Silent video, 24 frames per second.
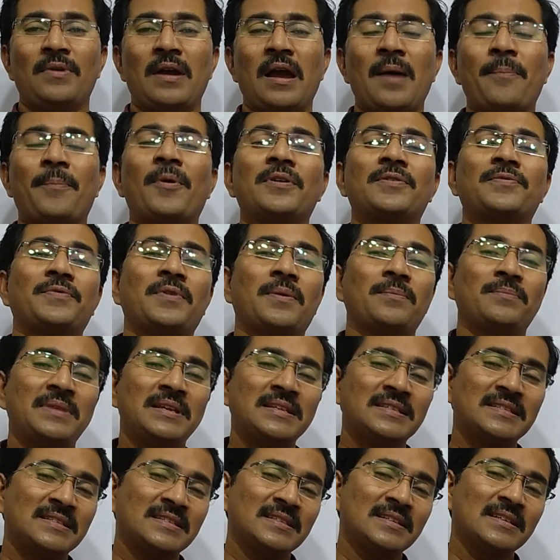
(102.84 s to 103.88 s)
apart from
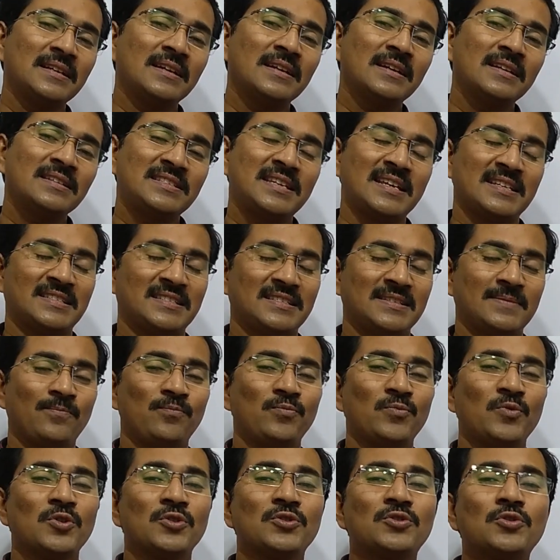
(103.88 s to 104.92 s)
this chess.
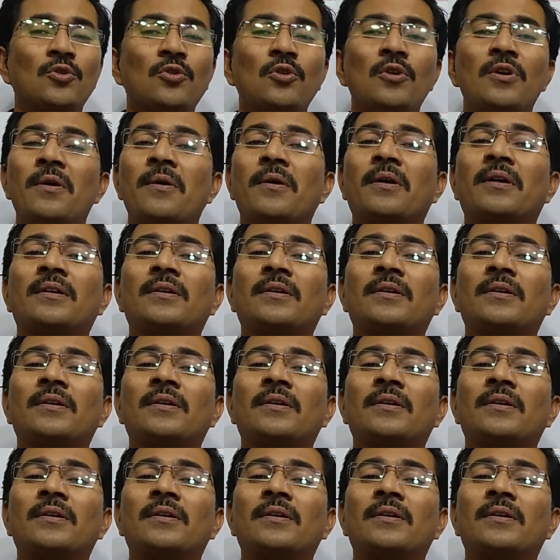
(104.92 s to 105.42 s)
So